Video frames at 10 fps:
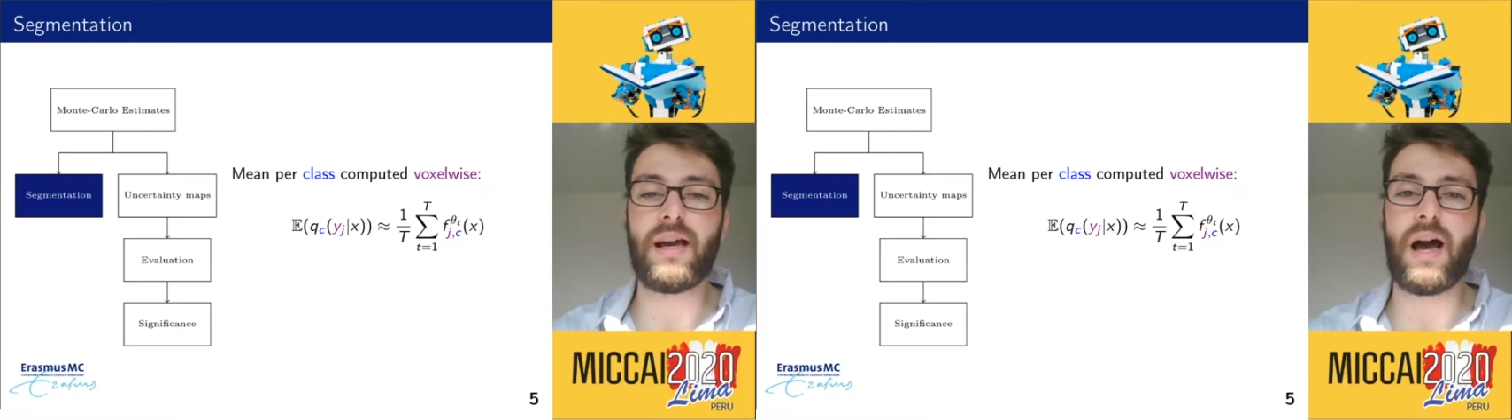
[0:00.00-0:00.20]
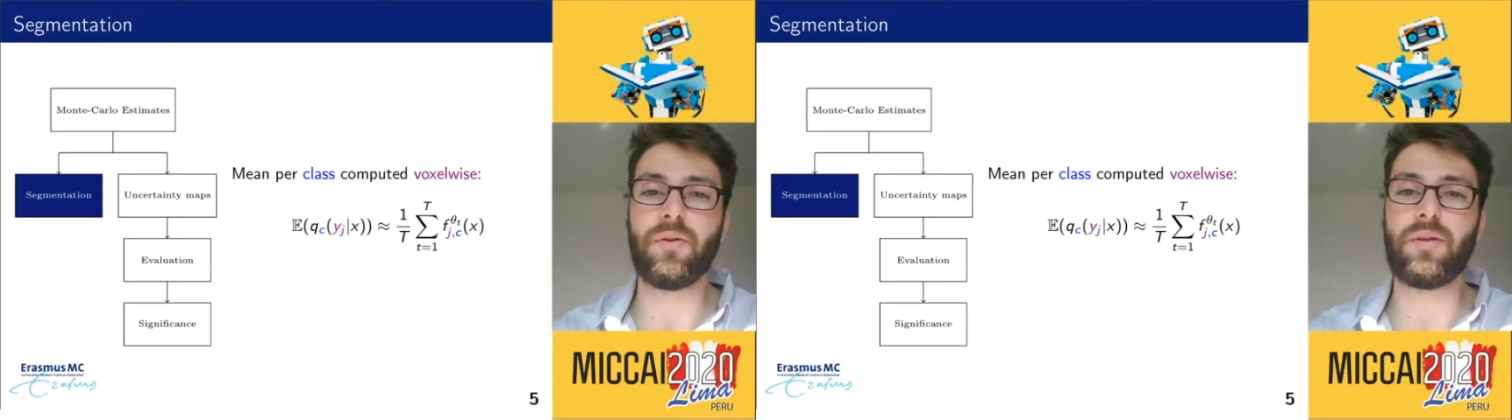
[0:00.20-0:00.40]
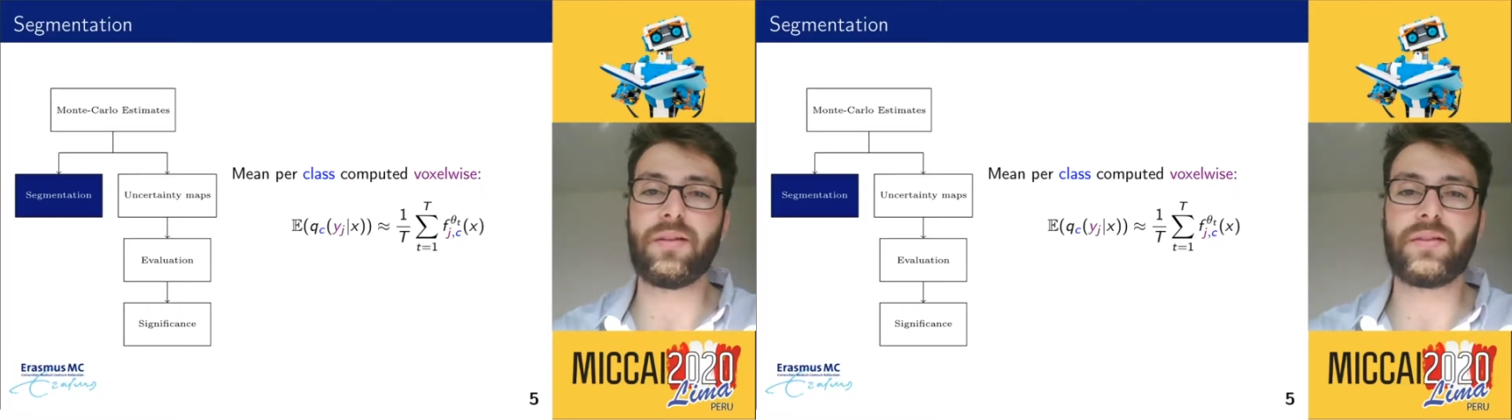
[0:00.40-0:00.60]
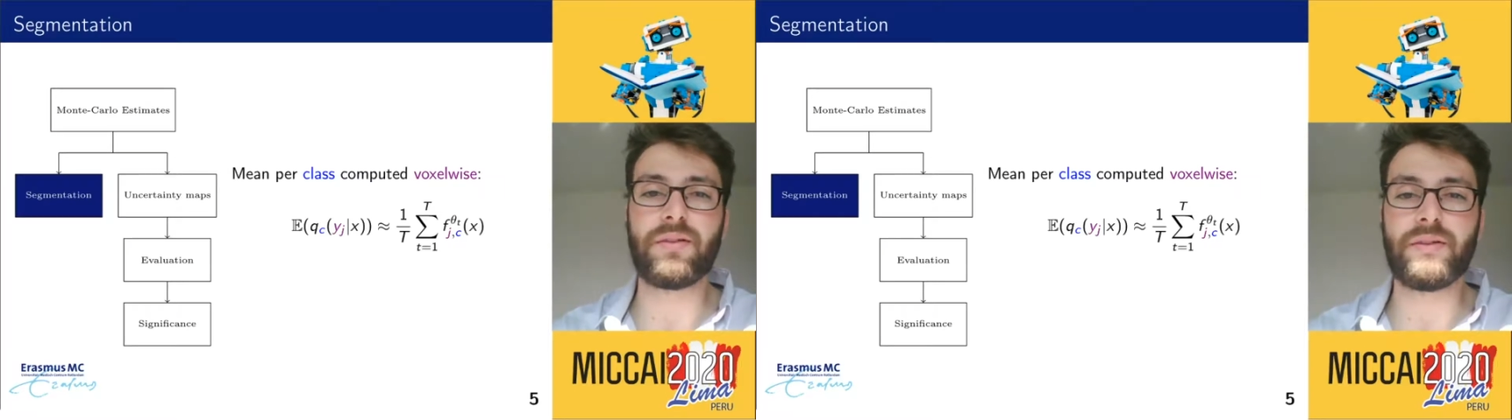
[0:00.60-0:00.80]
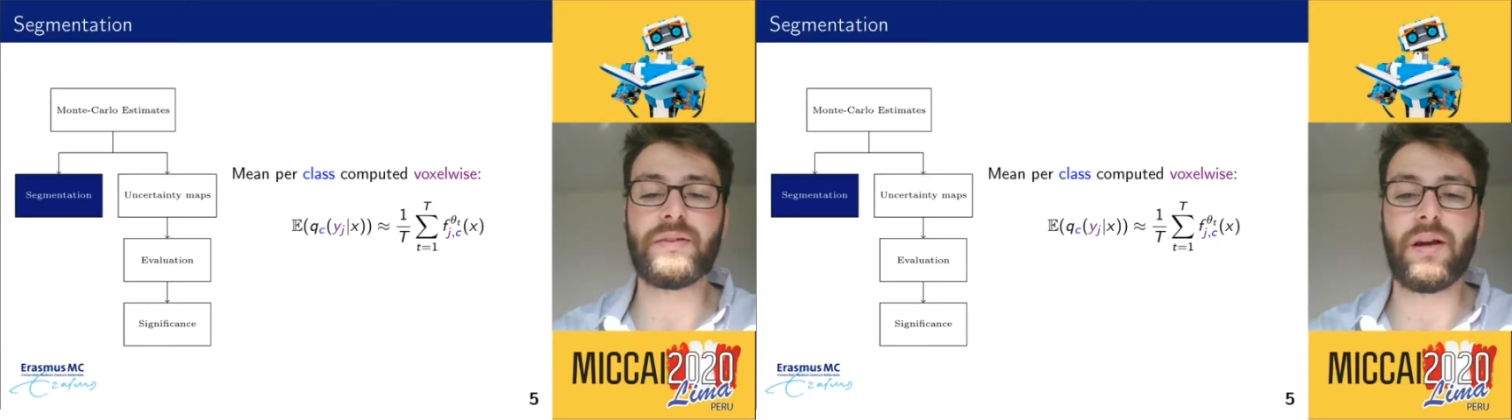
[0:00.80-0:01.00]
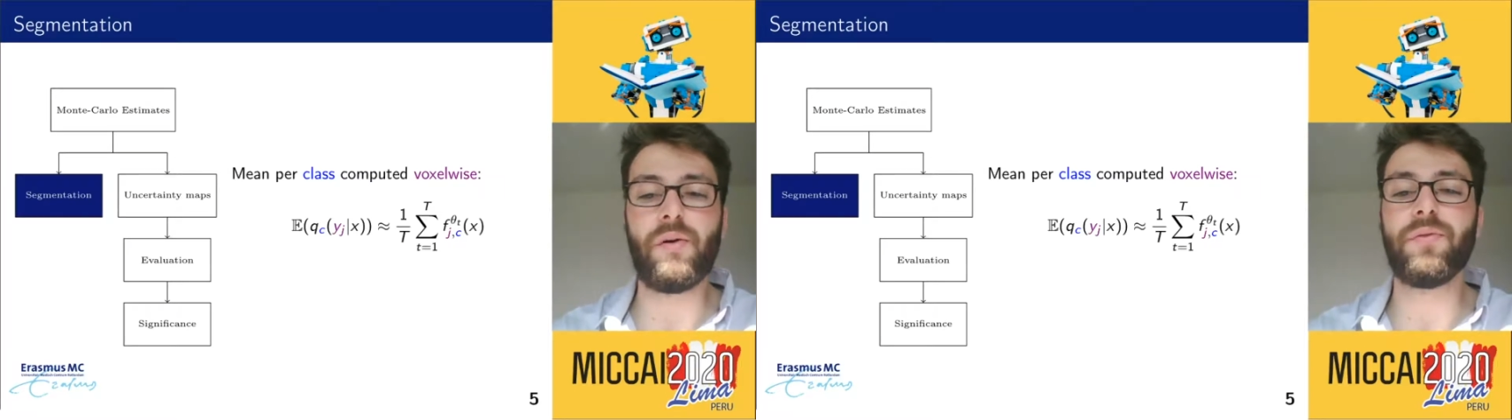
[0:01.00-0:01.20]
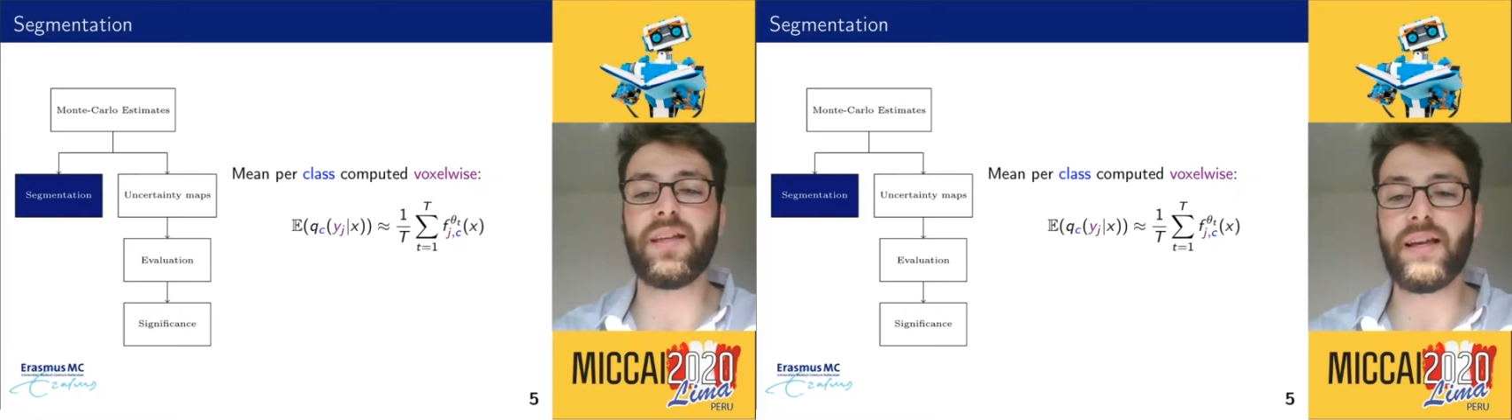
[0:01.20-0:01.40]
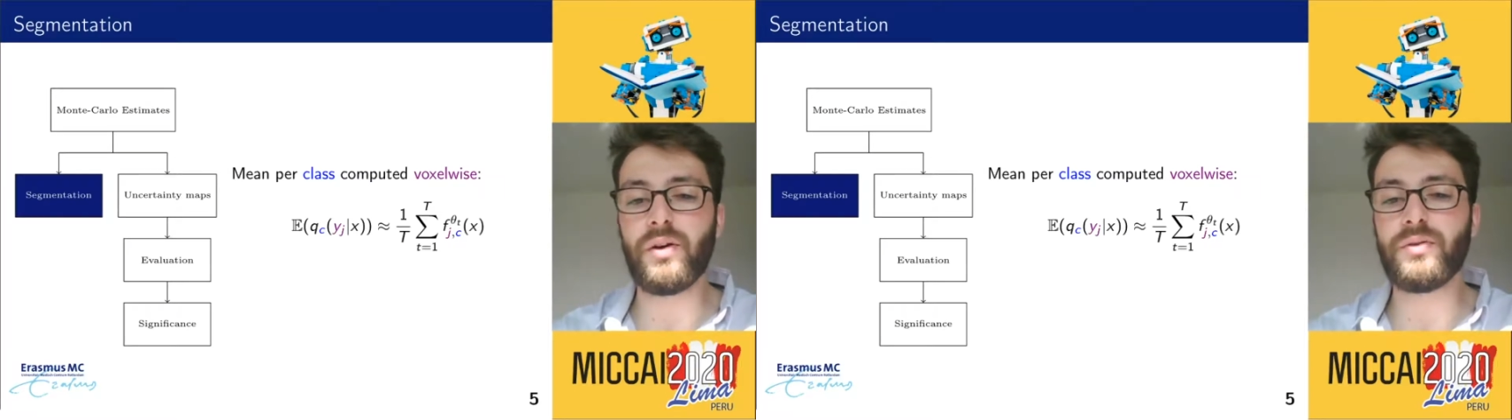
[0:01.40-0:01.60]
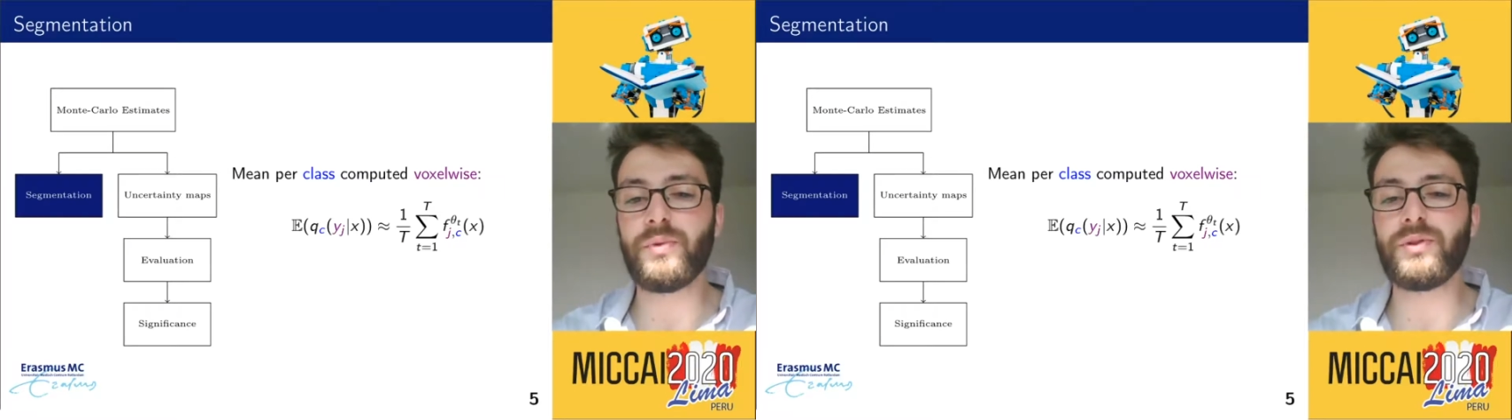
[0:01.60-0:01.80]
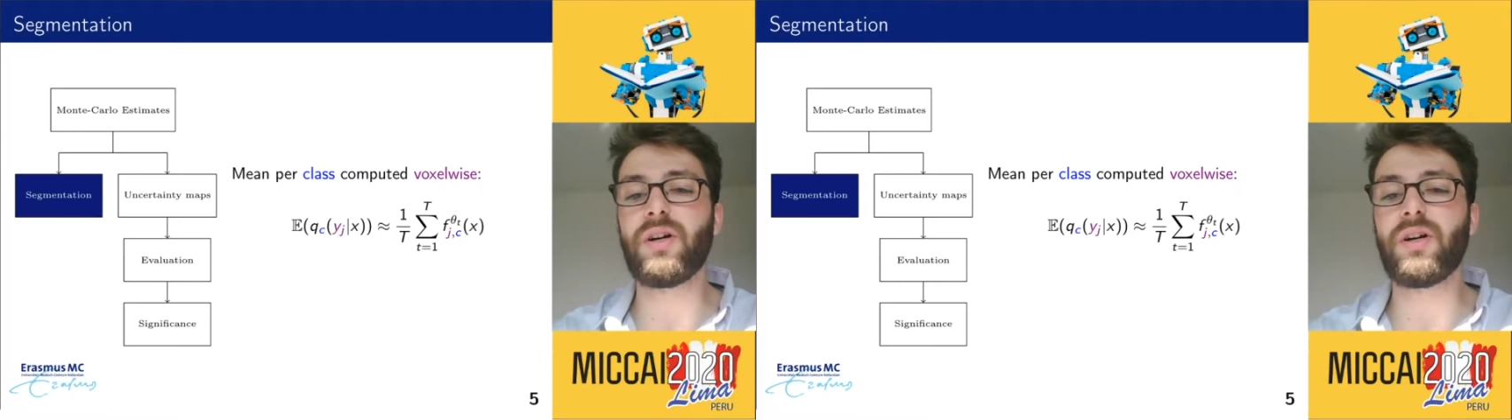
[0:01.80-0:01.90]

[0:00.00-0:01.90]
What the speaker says: of the output